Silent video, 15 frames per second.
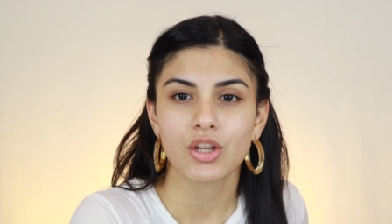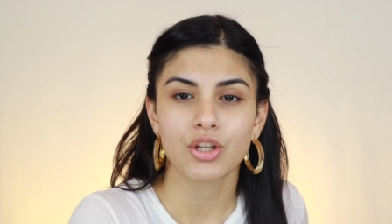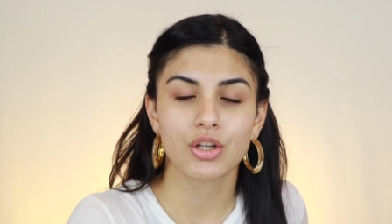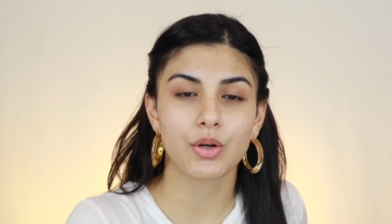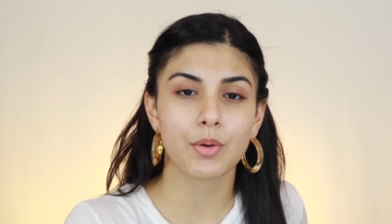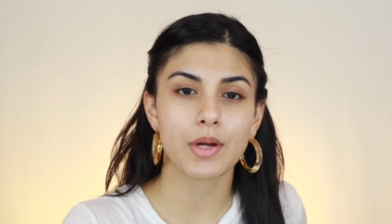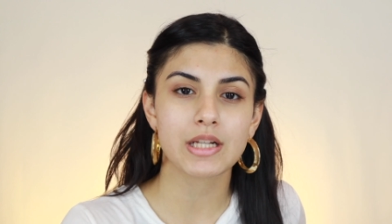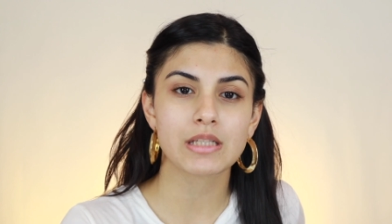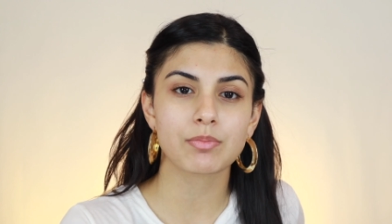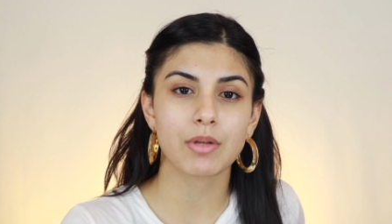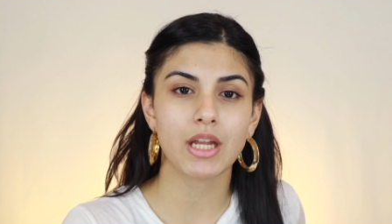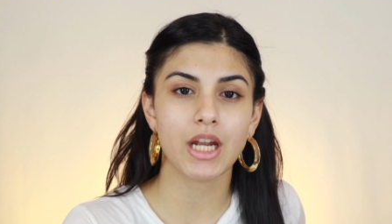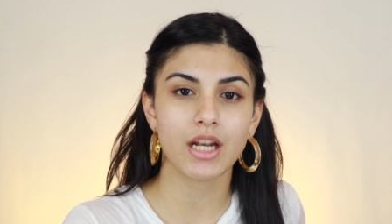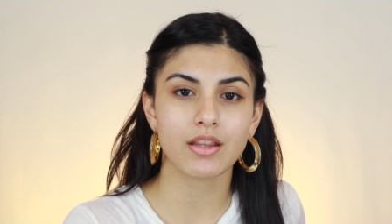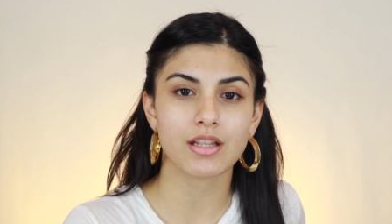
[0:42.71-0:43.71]
you know,
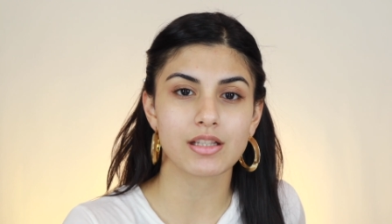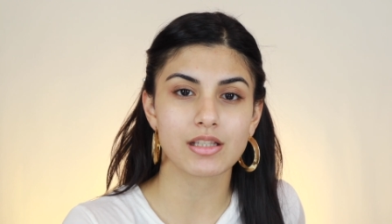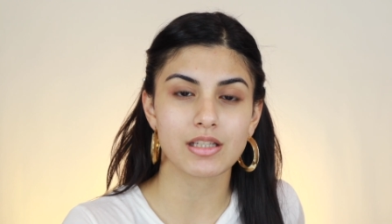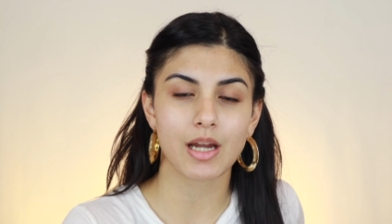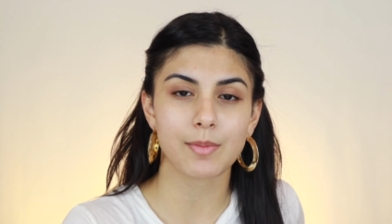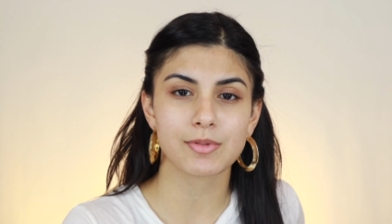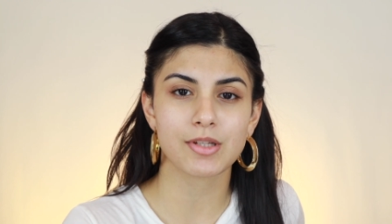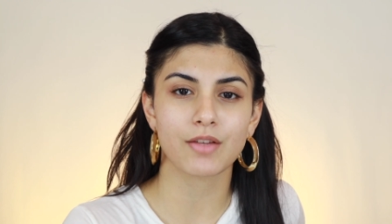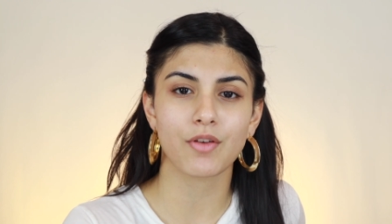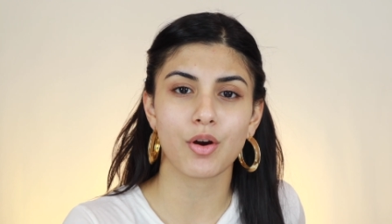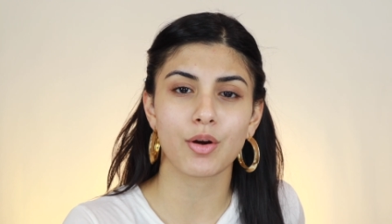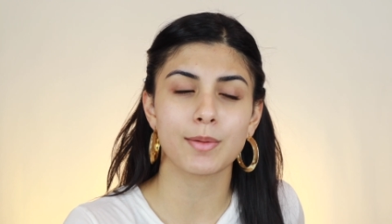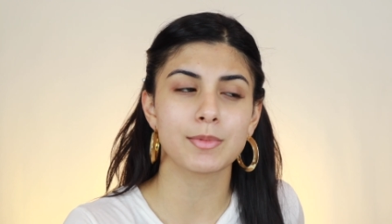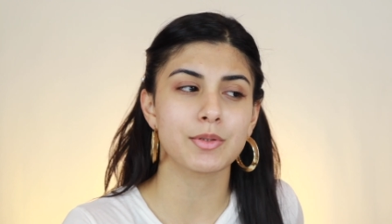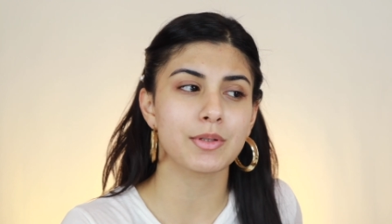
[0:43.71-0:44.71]
explaining the steps of,
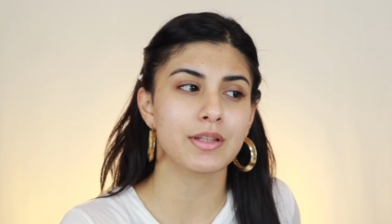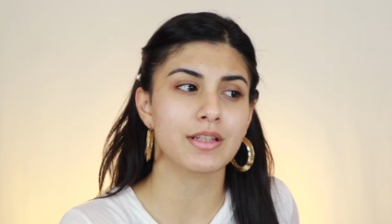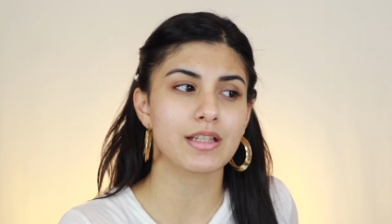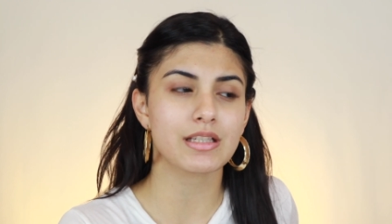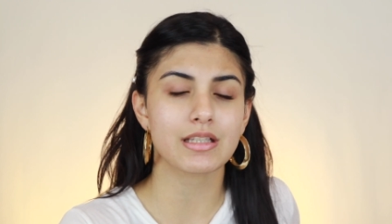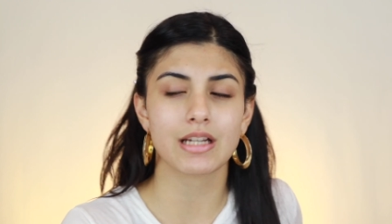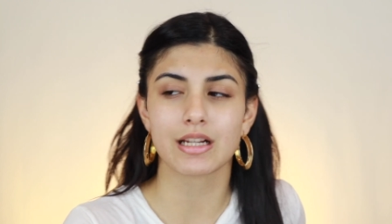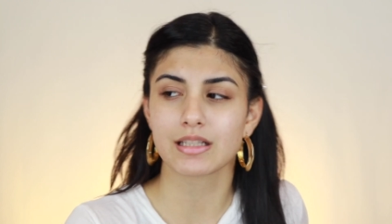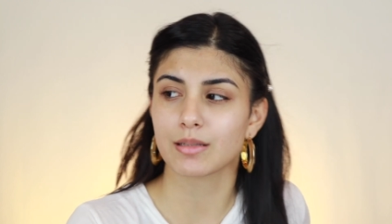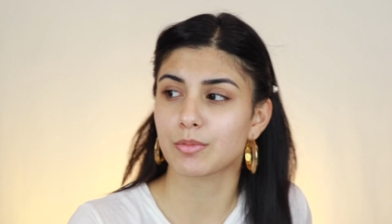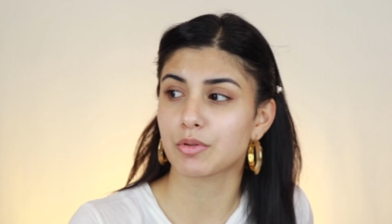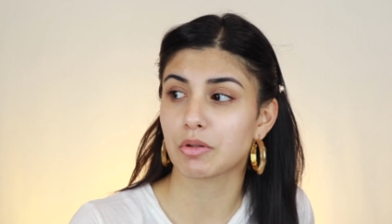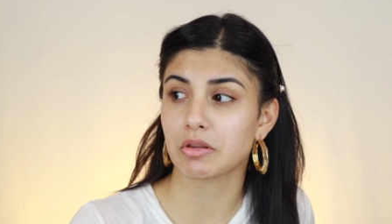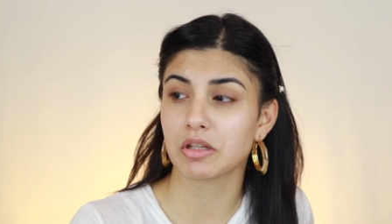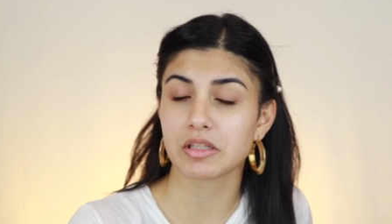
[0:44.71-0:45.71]
oh, I'm doing this next, I'm
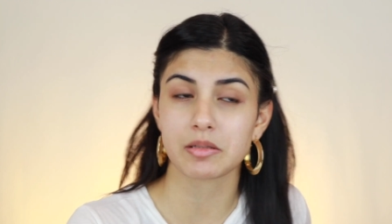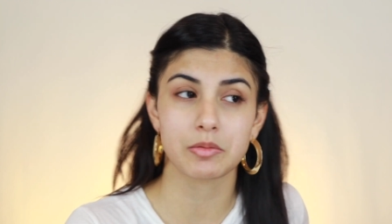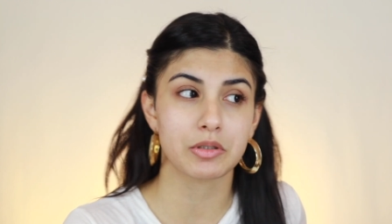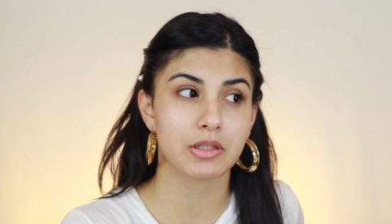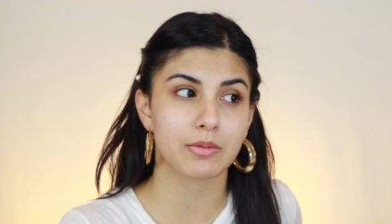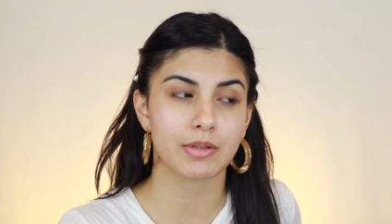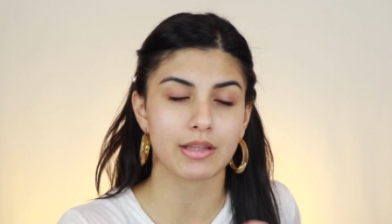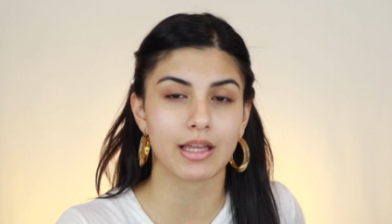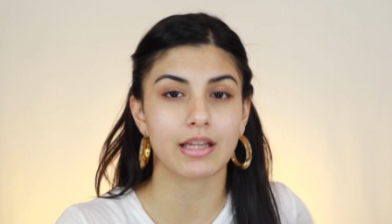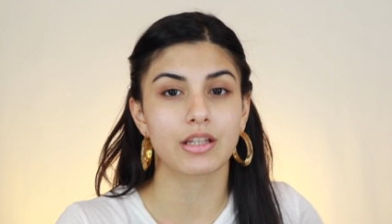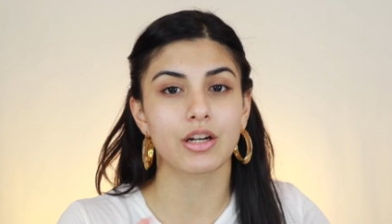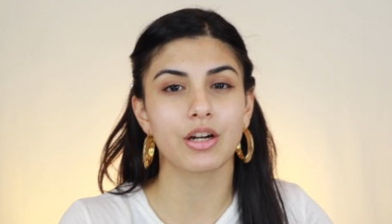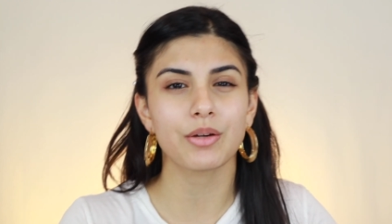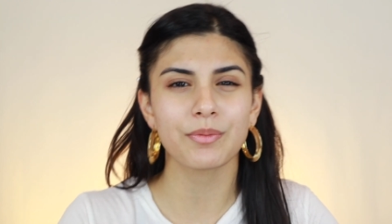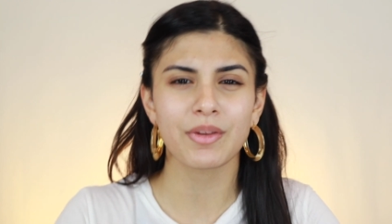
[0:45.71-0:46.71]
doing this, I'm doing that,
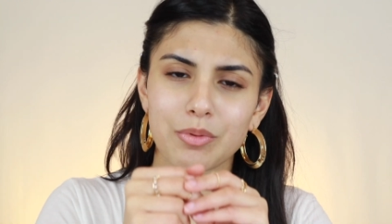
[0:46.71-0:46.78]
you know?